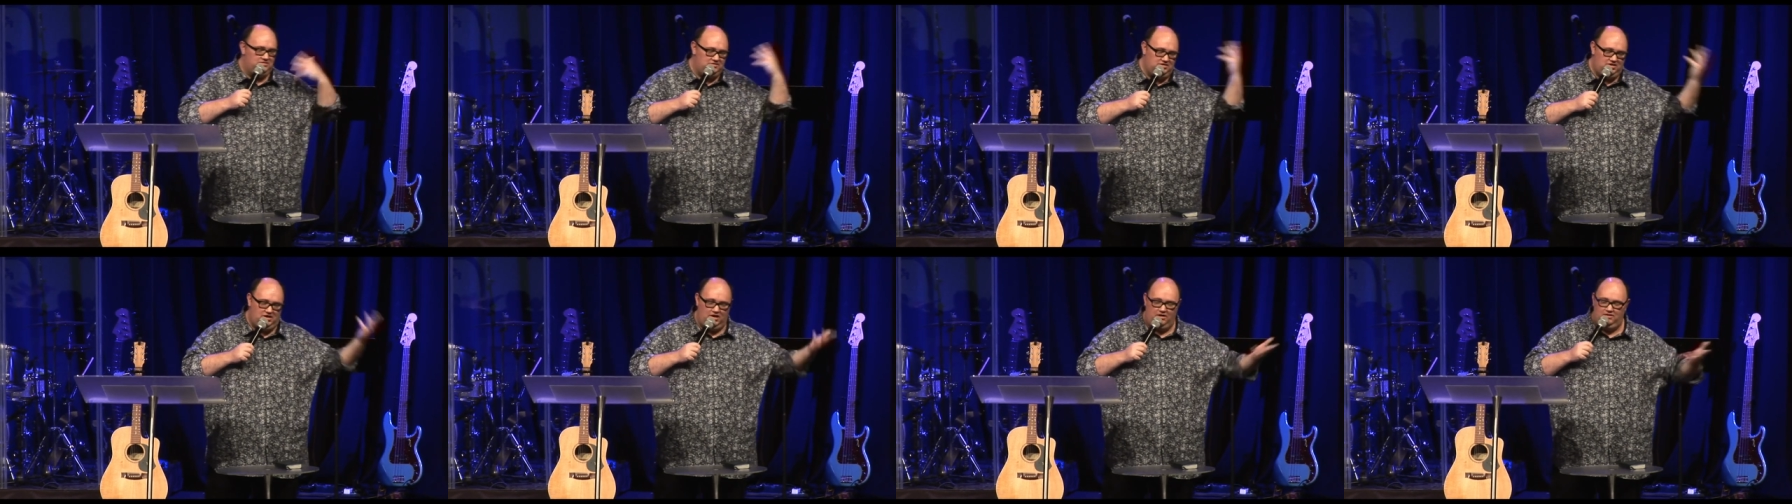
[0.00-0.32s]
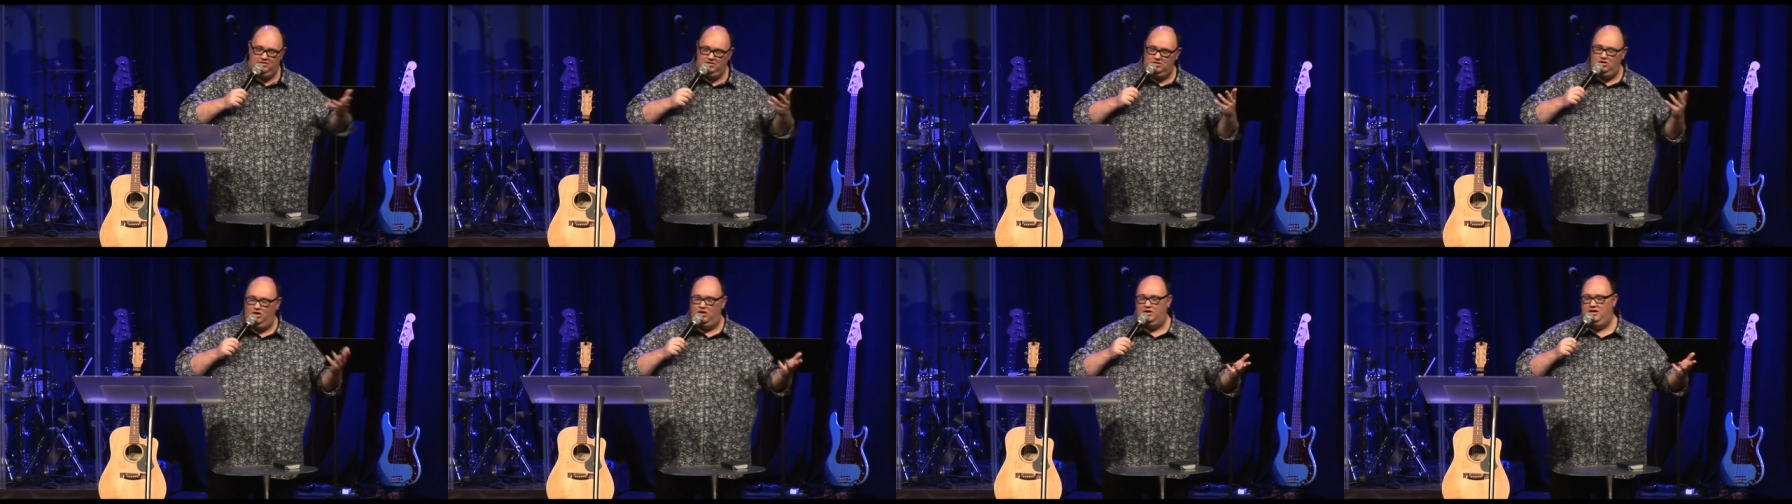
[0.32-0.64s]

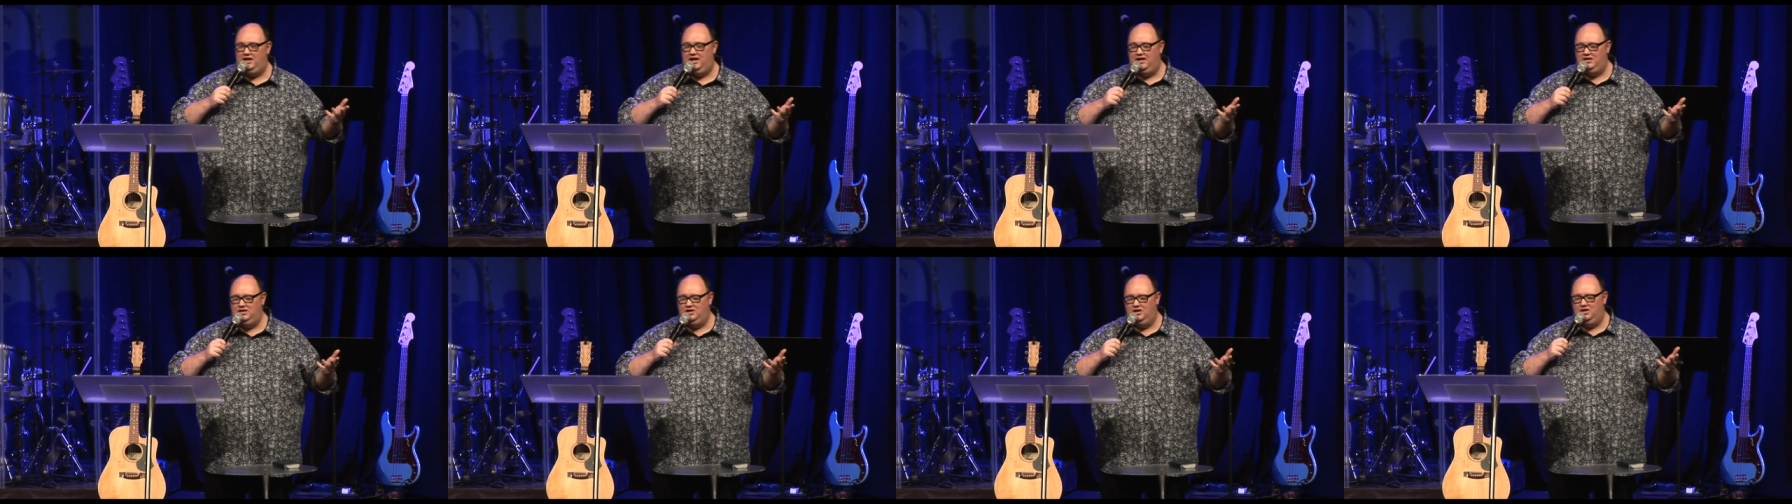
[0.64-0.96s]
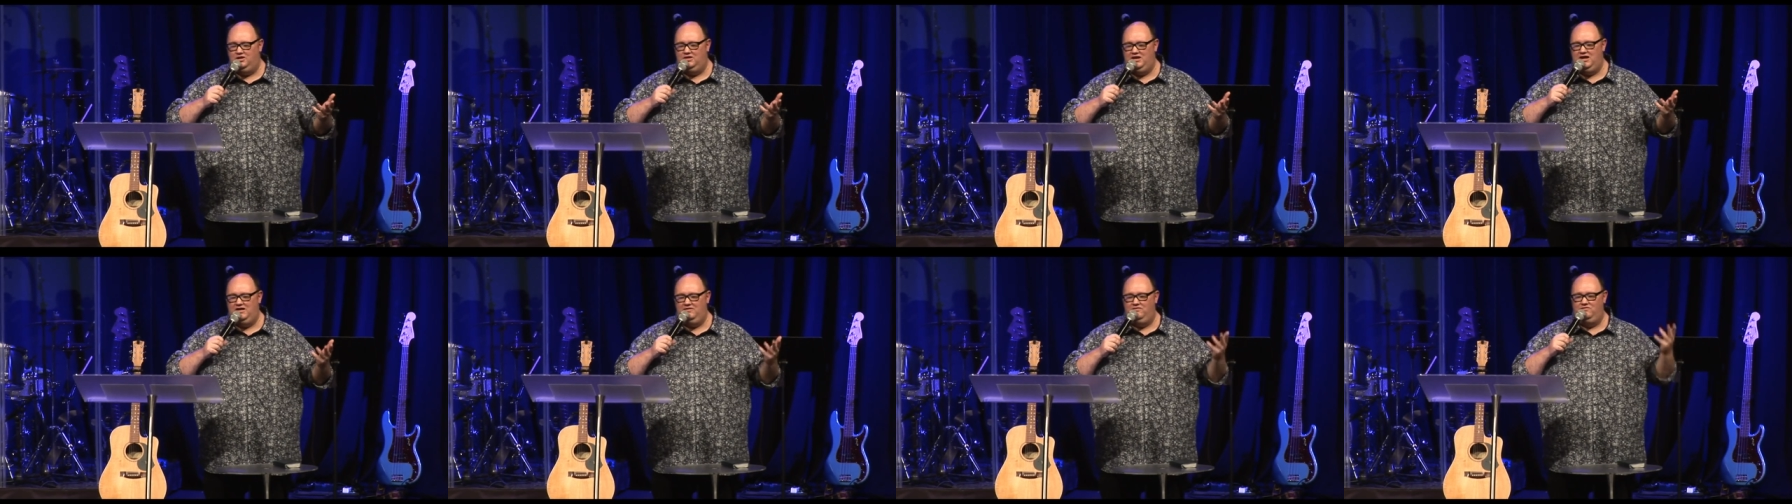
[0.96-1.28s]
going on, and you
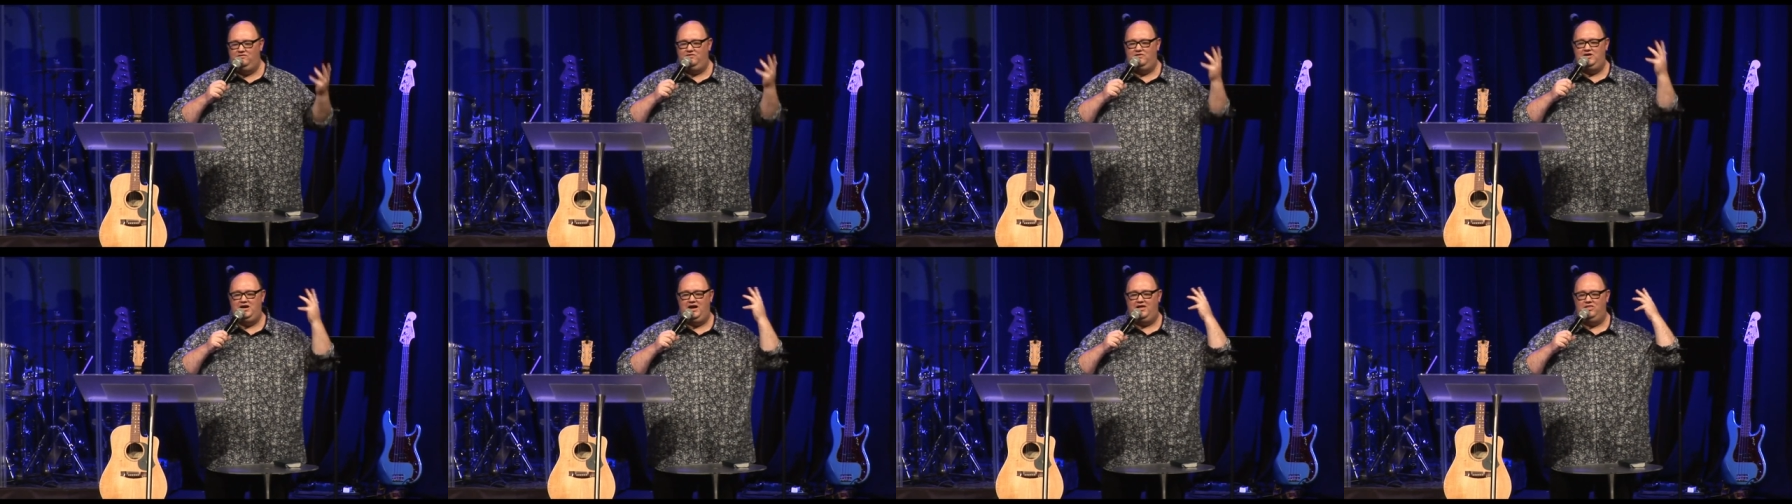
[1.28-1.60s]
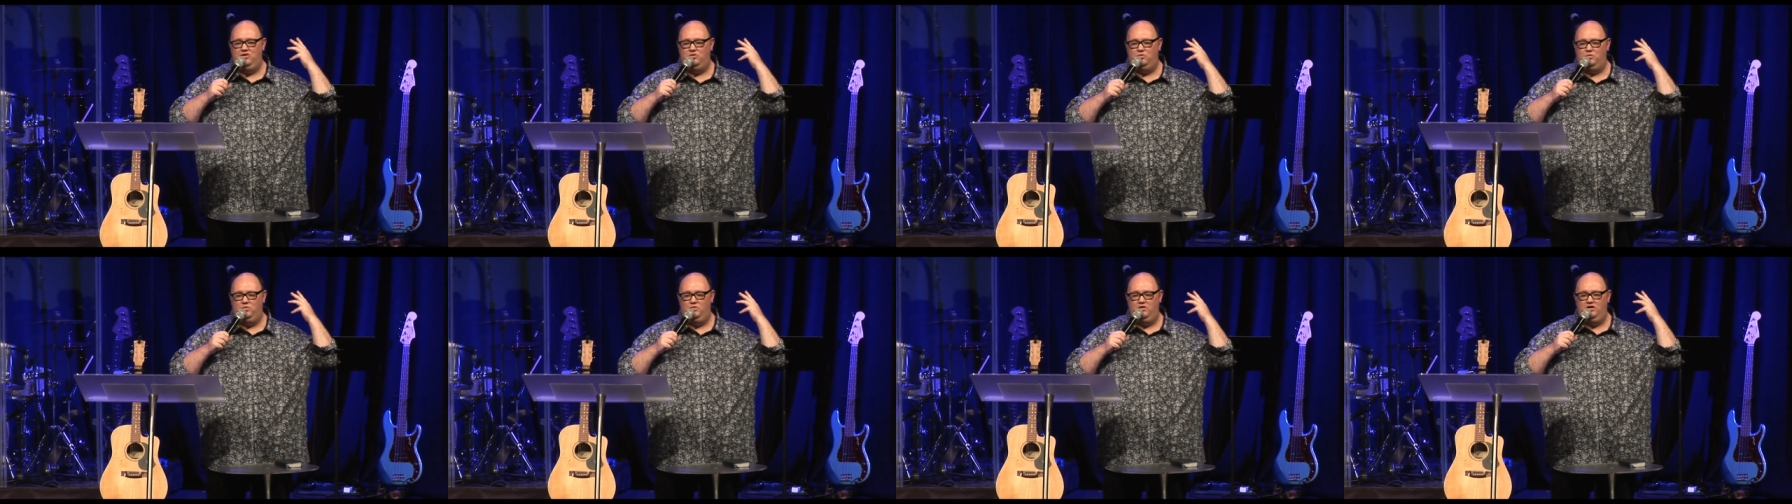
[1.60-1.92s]
know, every
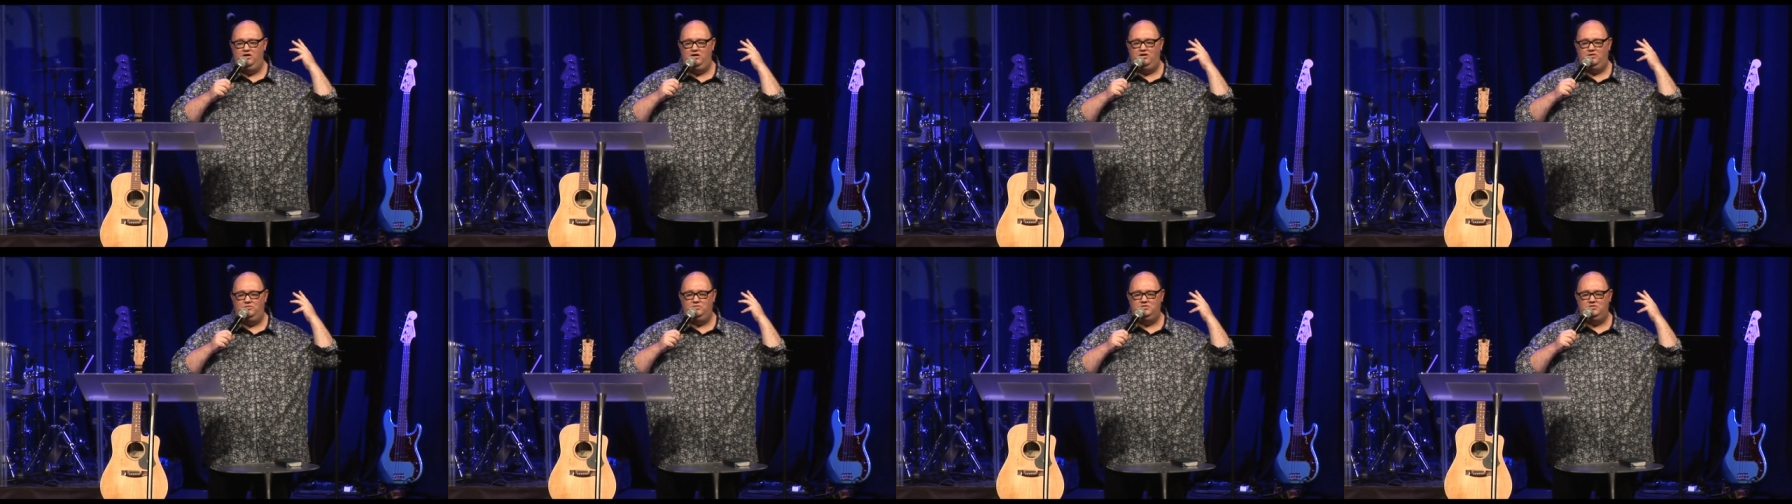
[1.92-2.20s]
other word